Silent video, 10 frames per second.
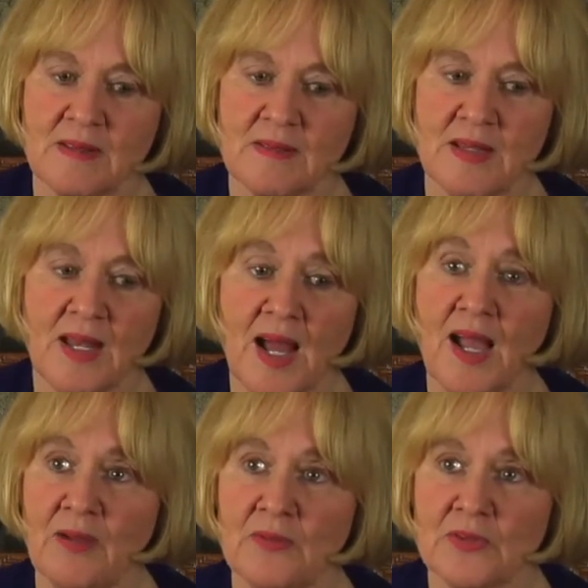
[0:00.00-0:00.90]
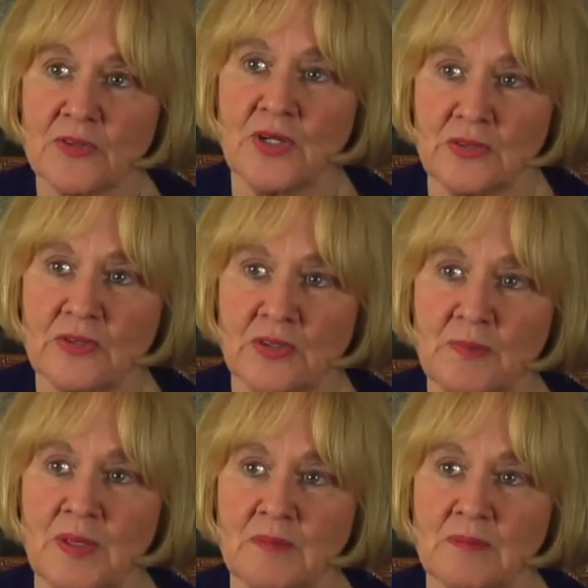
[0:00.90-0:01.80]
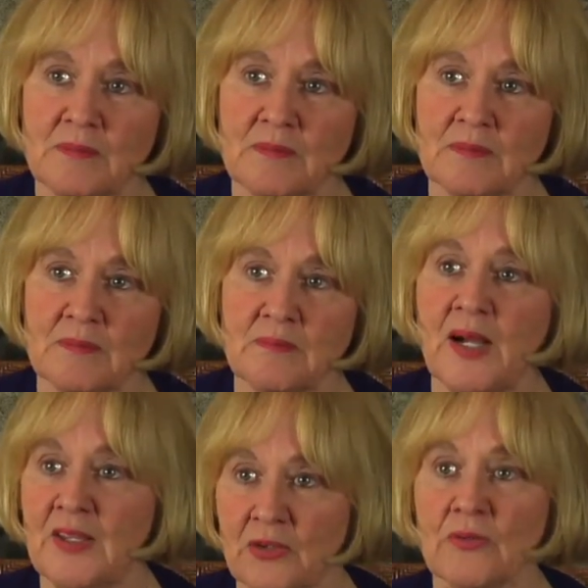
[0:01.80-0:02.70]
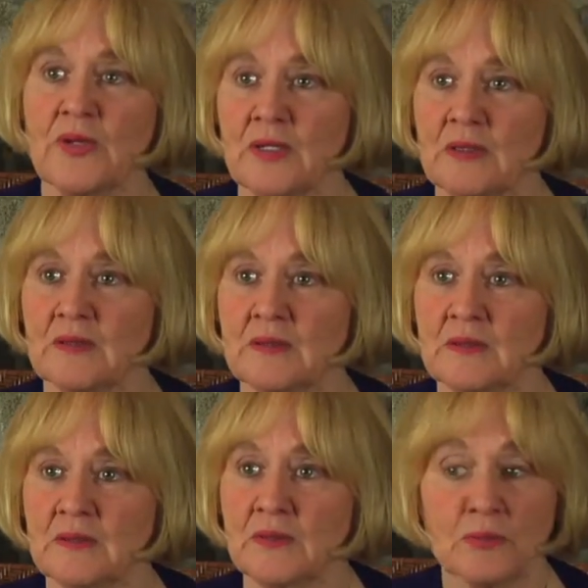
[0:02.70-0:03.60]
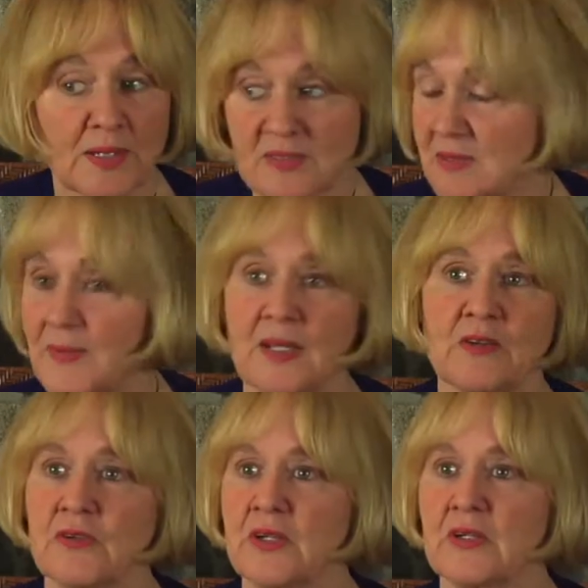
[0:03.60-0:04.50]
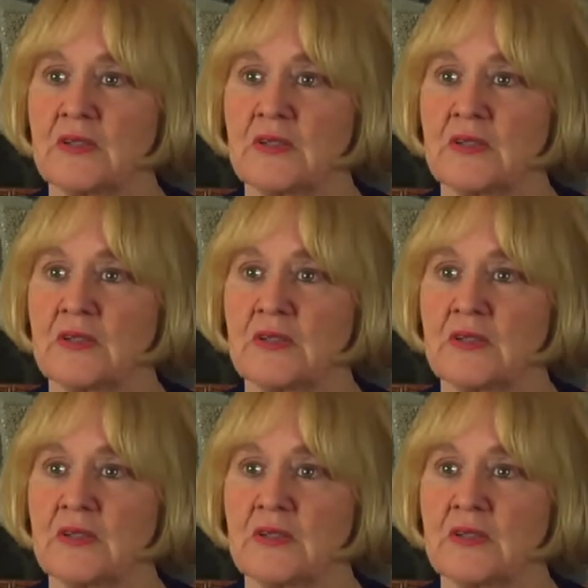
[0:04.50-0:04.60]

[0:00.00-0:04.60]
that I was going to commit my career, the rest of my career,